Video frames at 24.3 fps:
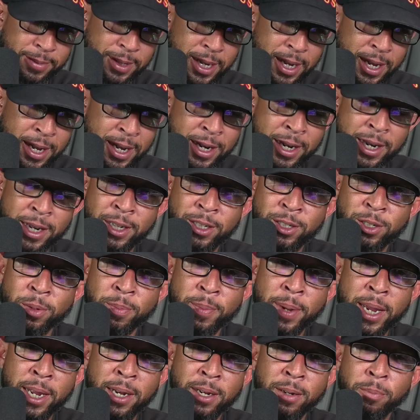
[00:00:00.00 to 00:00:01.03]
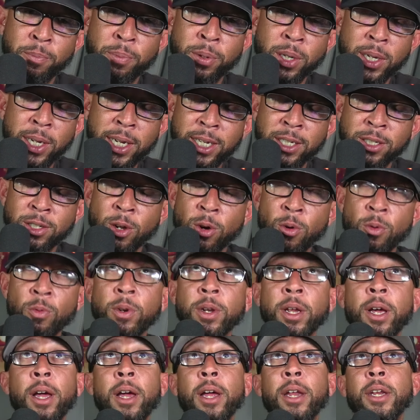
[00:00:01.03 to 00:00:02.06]
and he's your main, please don't
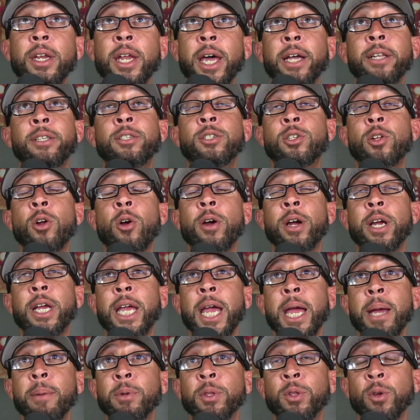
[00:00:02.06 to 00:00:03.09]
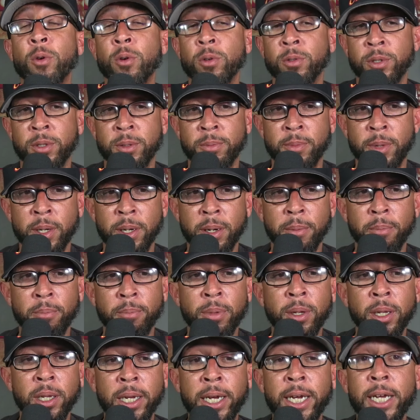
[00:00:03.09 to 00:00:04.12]
Ned Stark Game of Thrones him.
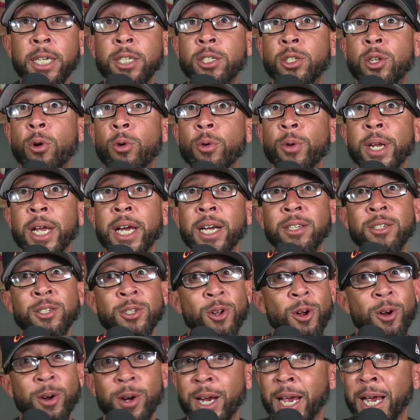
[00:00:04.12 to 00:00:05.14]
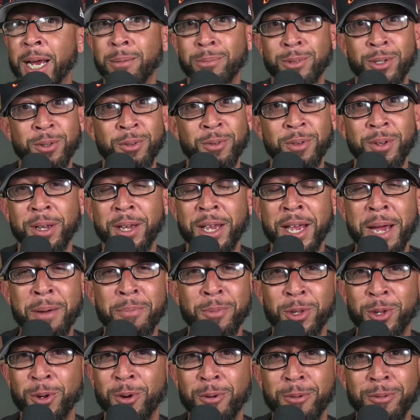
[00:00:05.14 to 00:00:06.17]
Please don't Ned Stark Game of
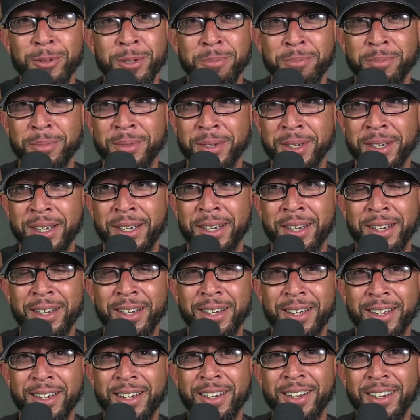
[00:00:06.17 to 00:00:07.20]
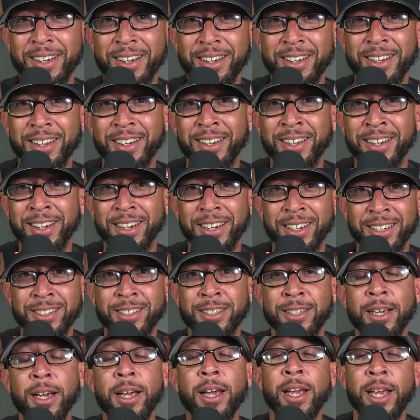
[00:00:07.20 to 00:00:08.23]
Thrones him in this.
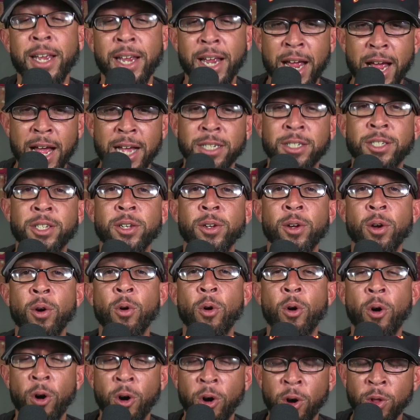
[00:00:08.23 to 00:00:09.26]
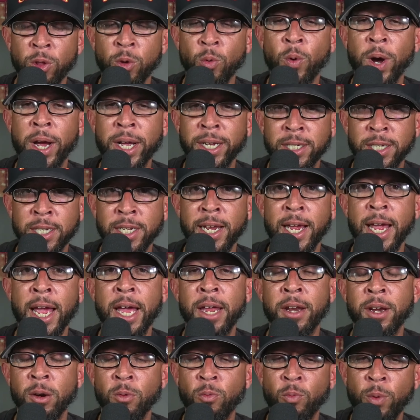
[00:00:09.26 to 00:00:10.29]
He has to go all the way to the
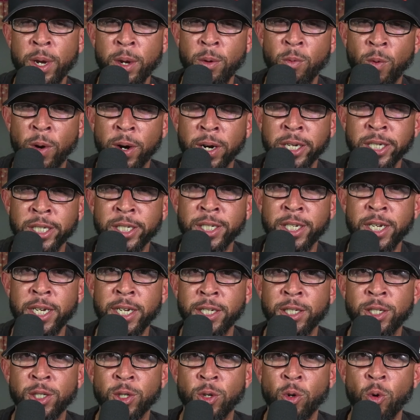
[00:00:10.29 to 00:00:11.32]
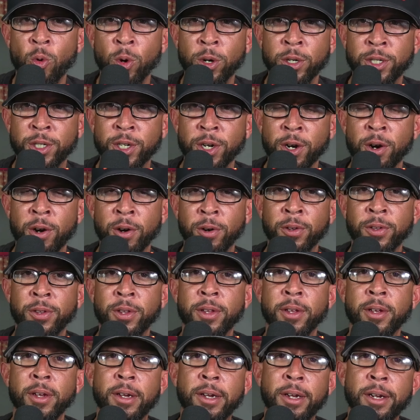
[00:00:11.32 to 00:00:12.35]
end. We want to see Scorched Earth.
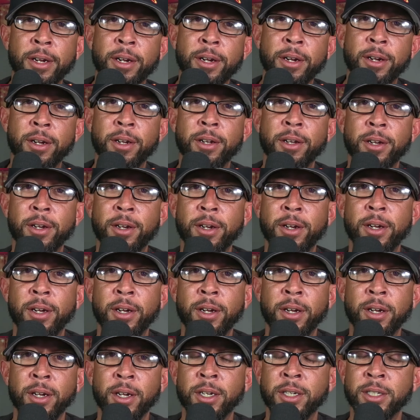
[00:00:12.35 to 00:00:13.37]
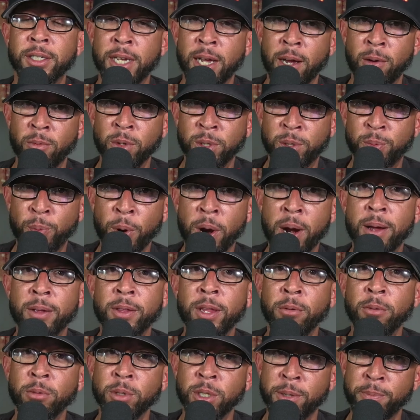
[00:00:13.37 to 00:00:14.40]
Because that was
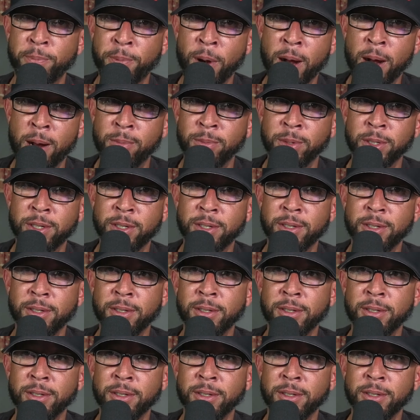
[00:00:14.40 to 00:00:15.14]
the promise.